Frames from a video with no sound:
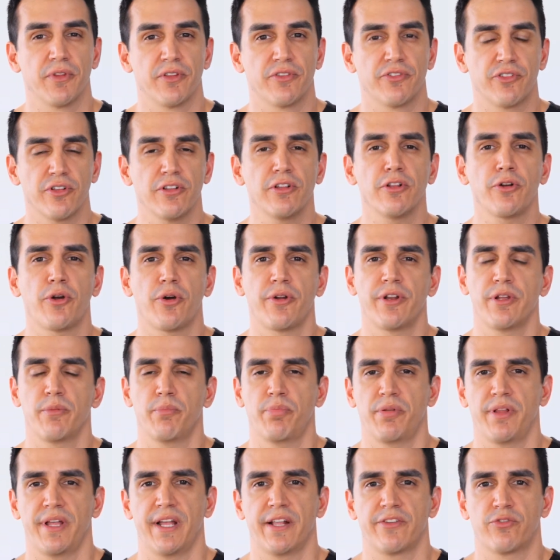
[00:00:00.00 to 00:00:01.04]
Silicone
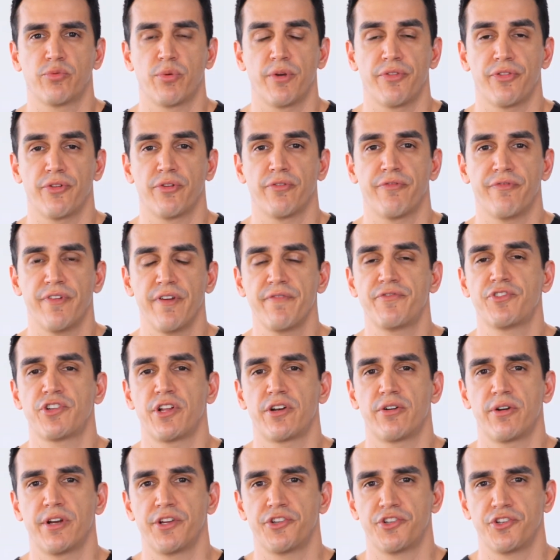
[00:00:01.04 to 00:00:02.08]
implants with their 5th
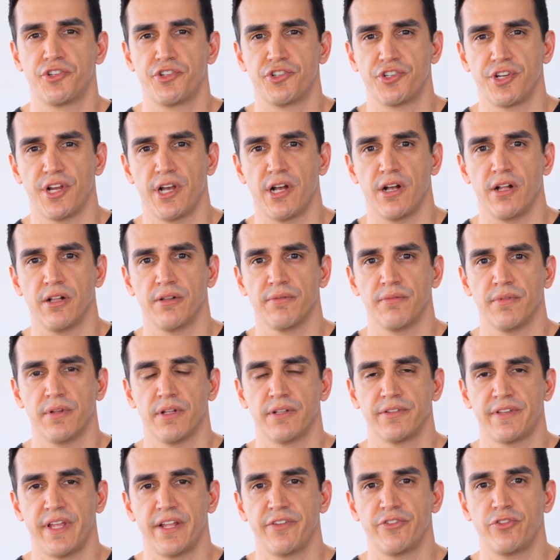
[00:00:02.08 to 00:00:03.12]
generation gel
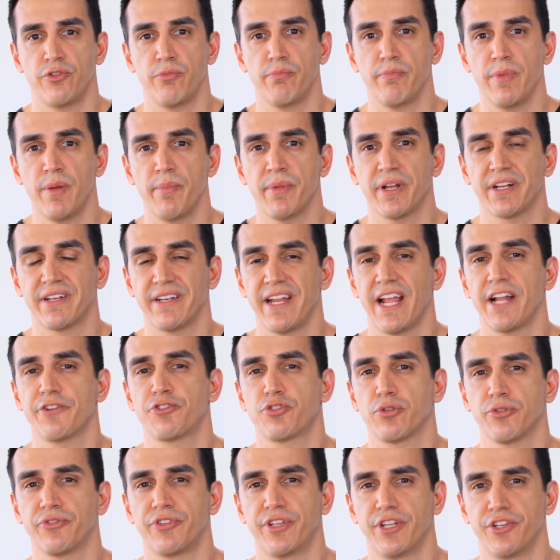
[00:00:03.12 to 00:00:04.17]
tend to mimic
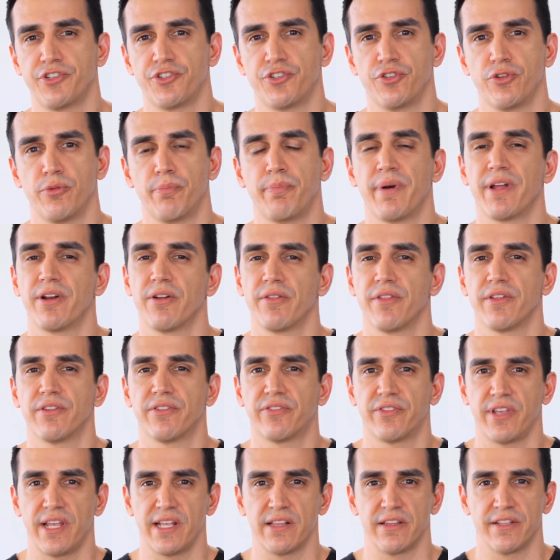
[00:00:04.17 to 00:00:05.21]
natural tissue better than
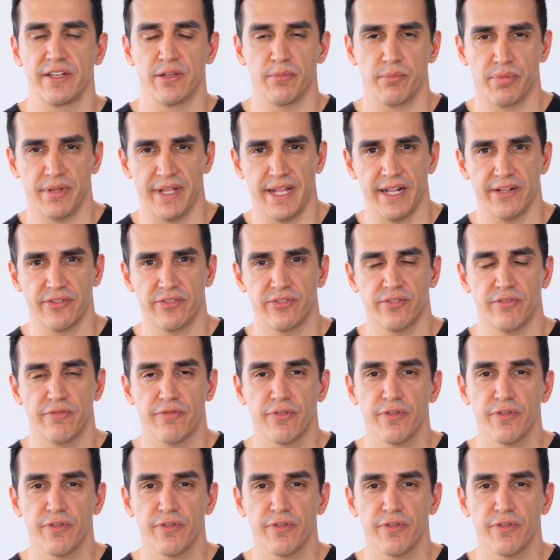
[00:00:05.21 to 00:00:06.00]
saline implants.